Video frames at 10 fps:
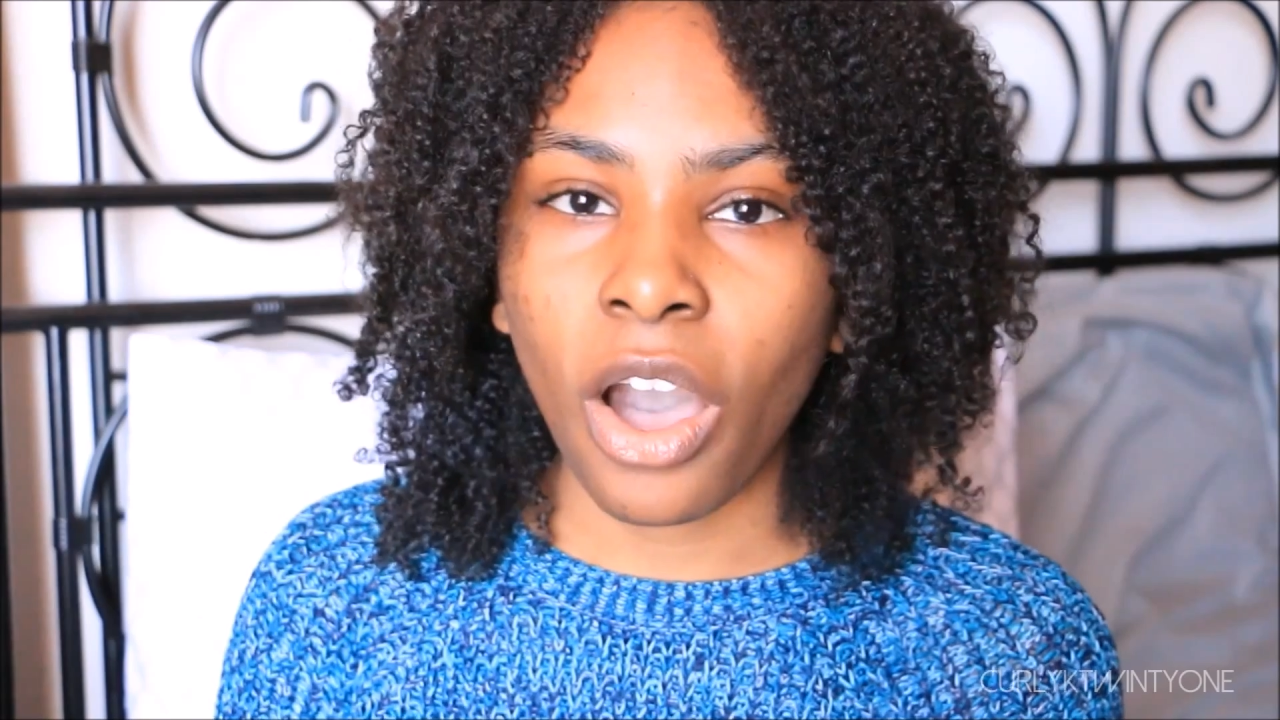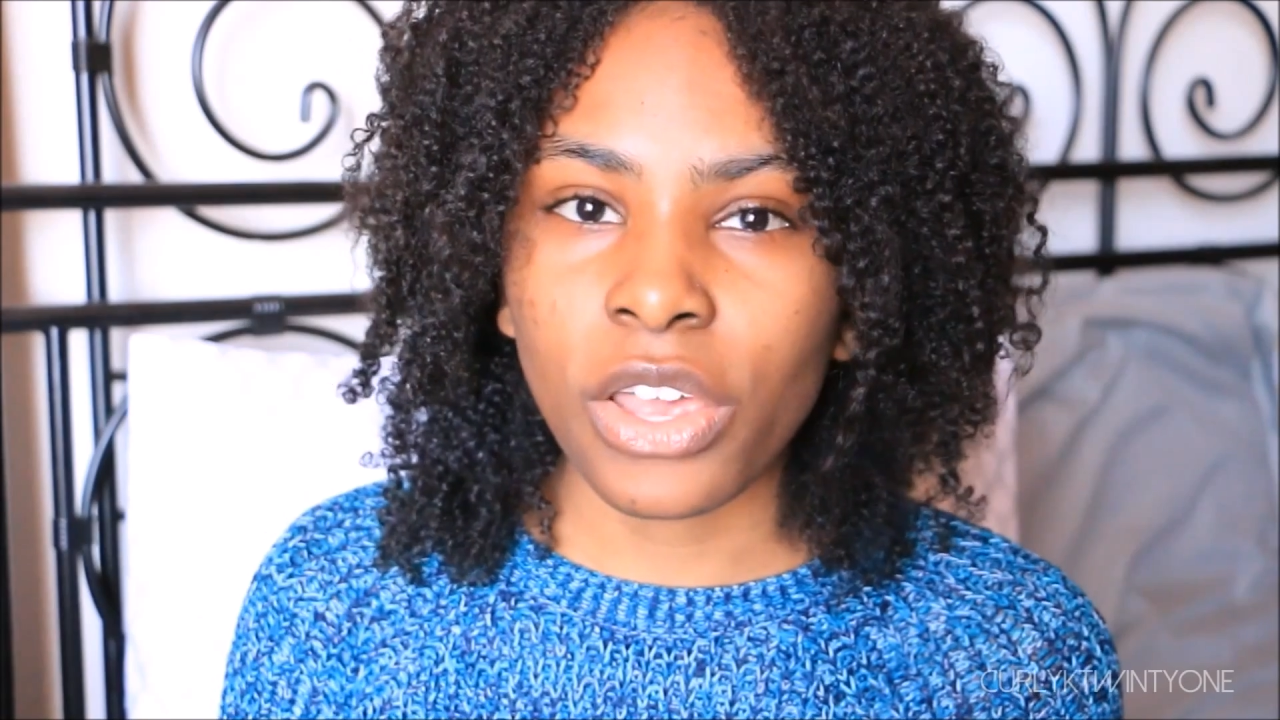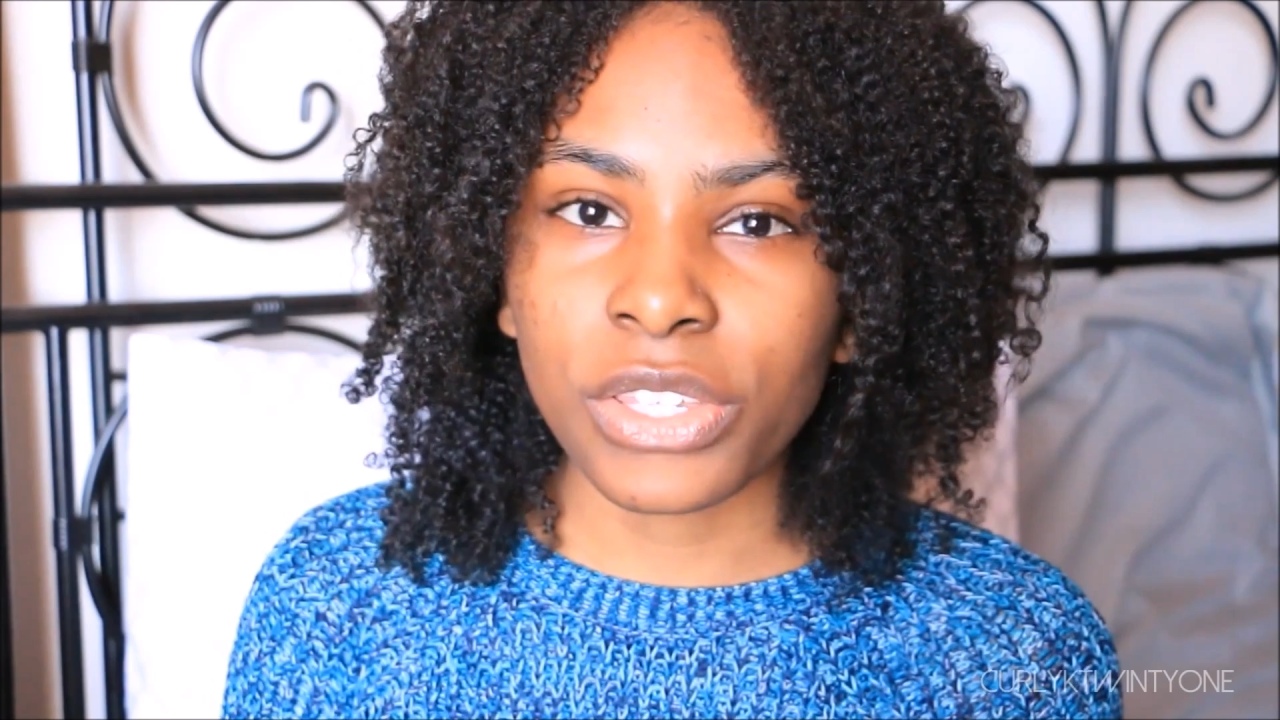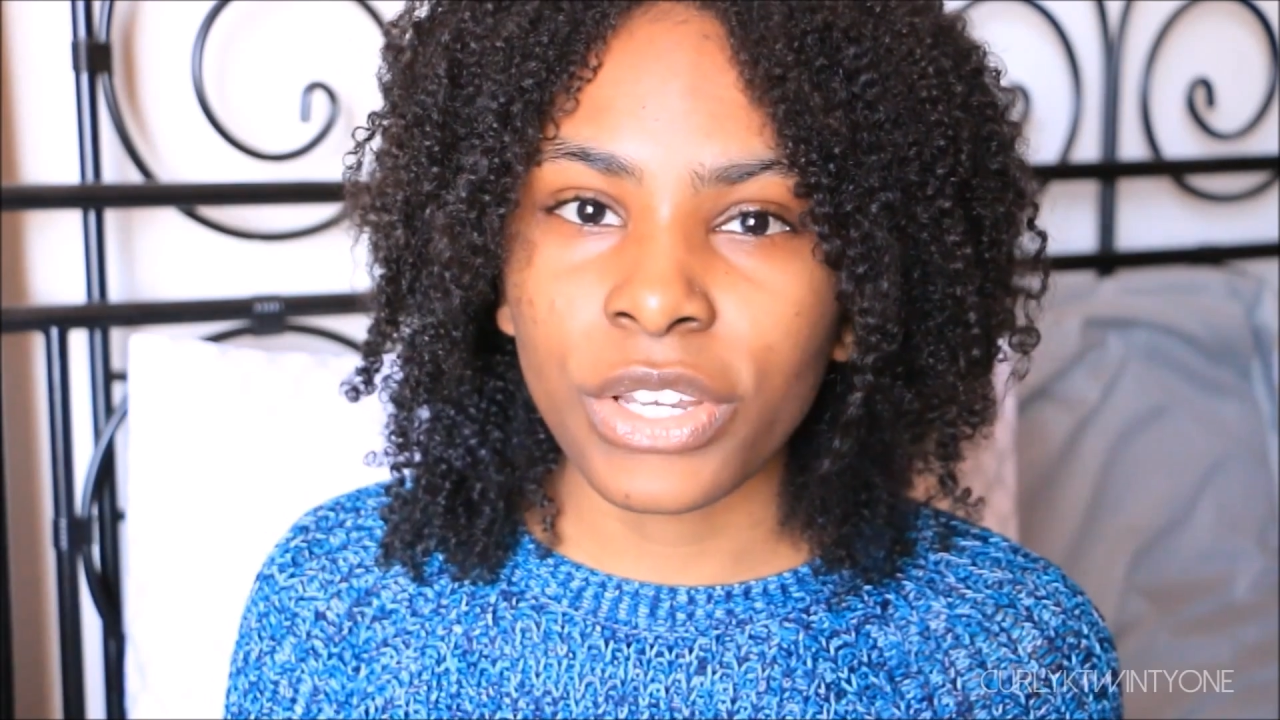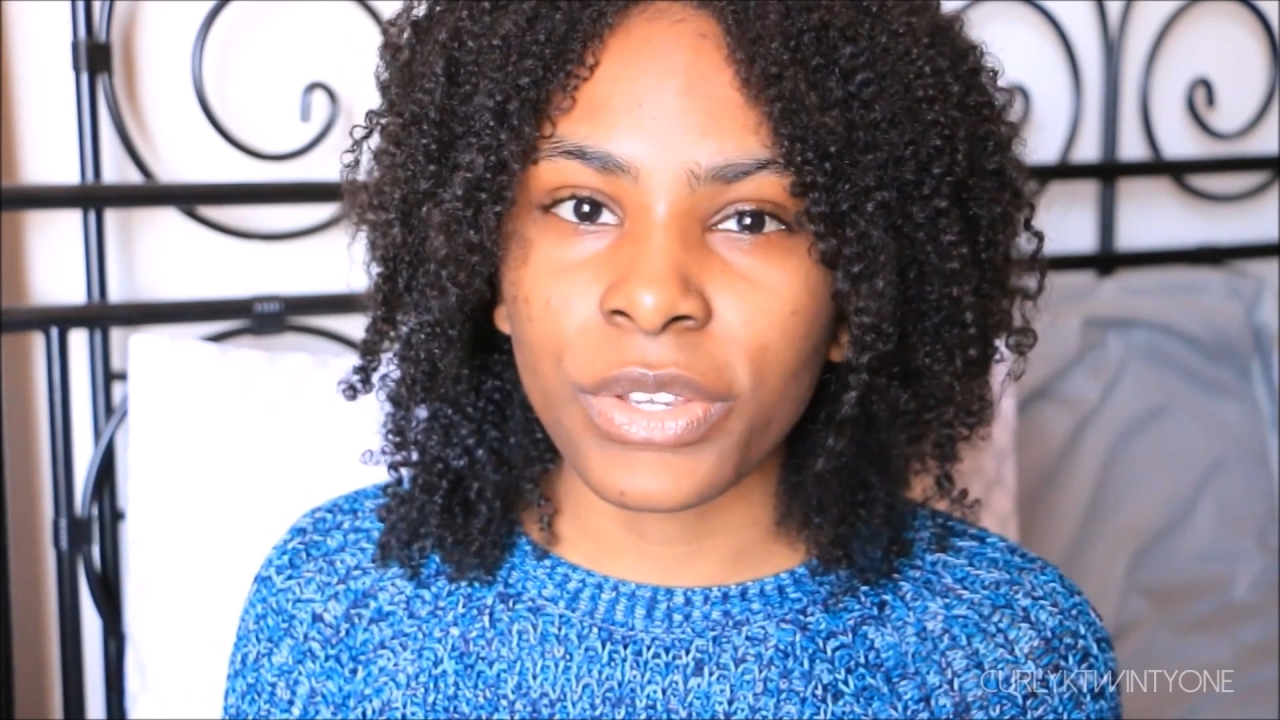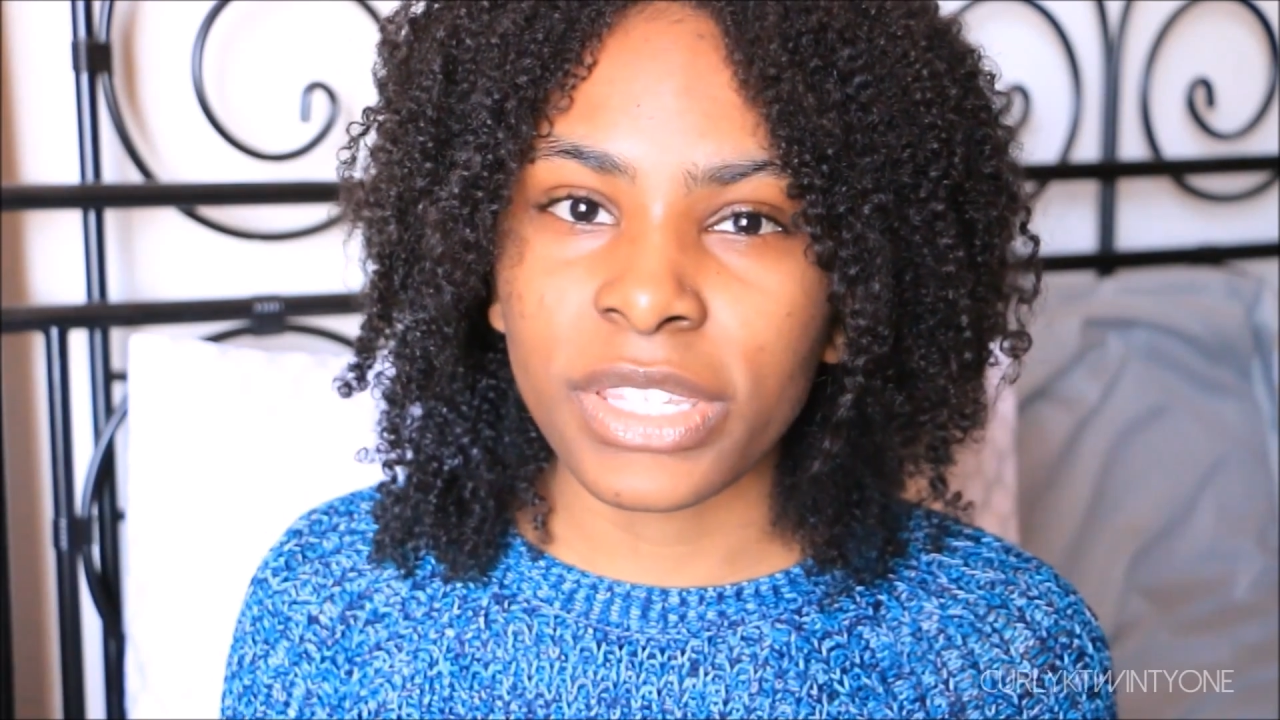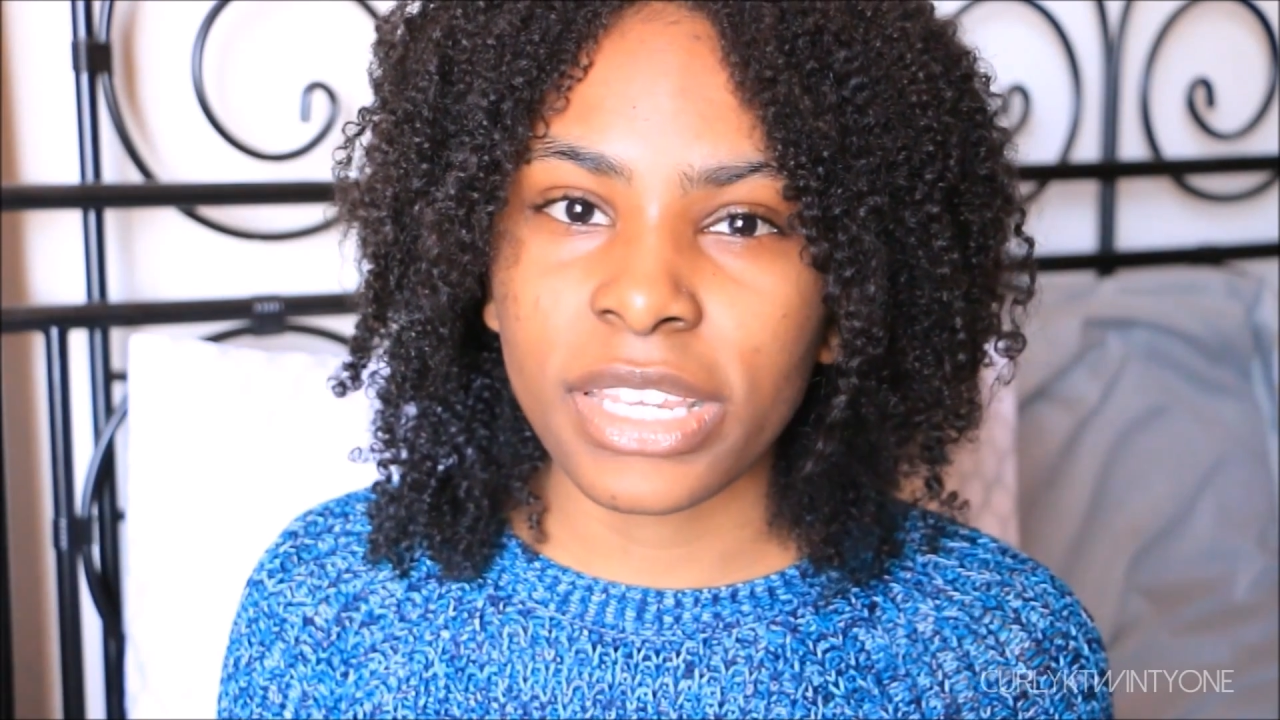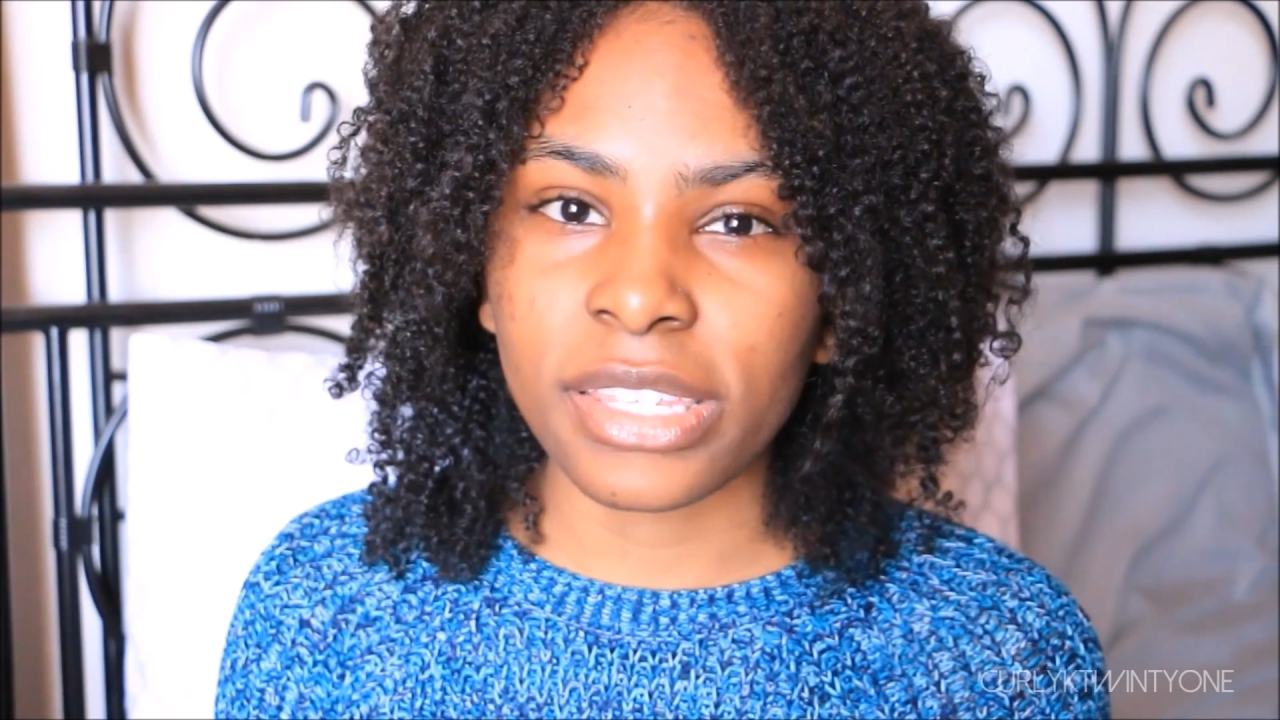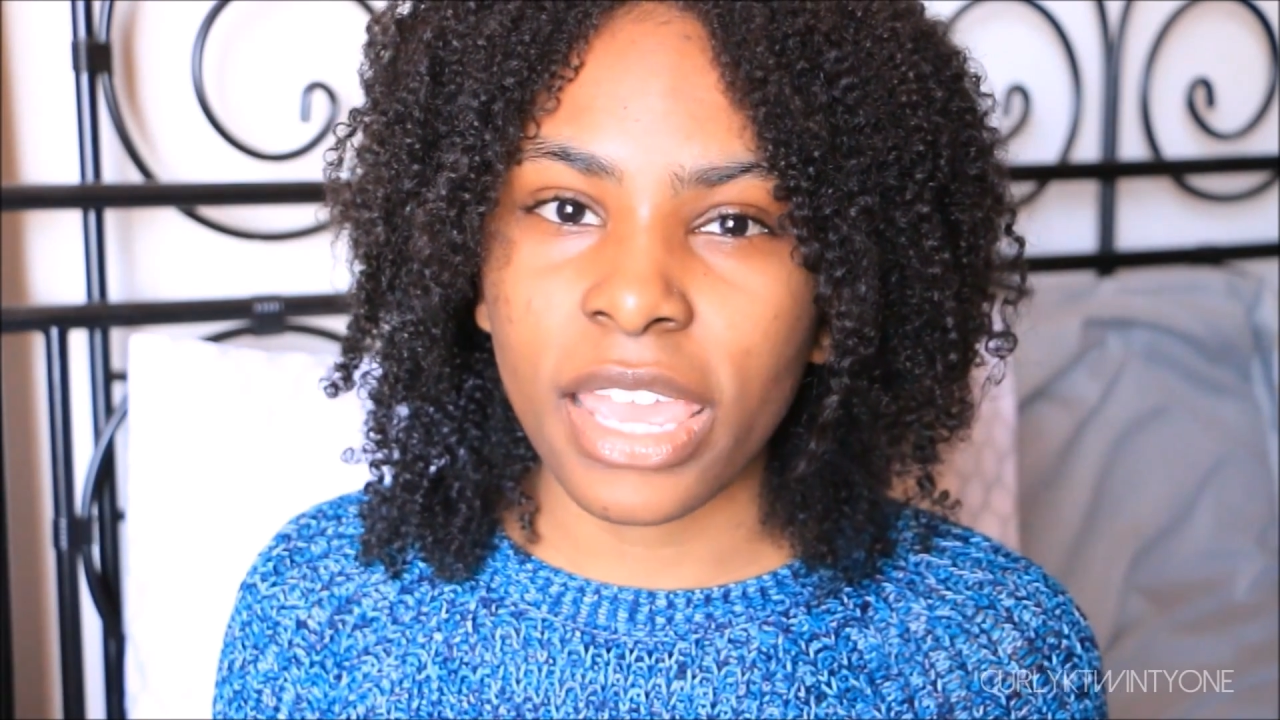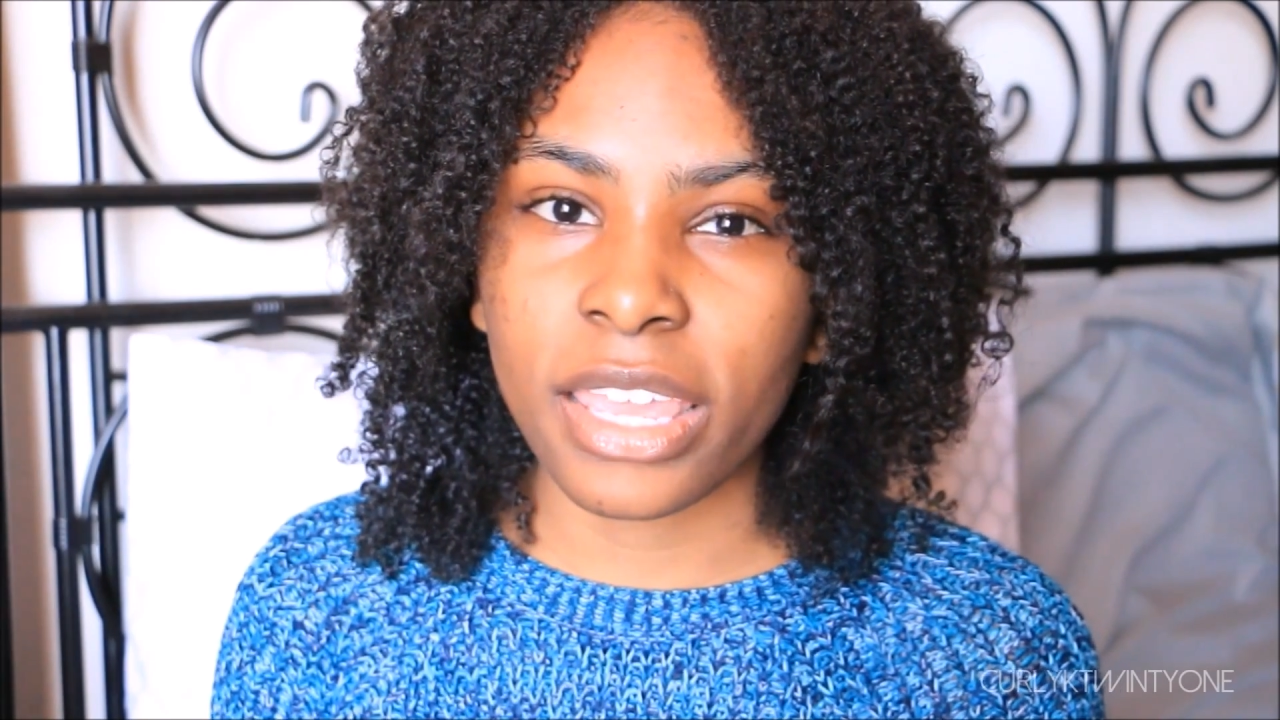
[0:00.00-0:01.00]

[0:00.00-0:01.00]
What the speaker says: Also, since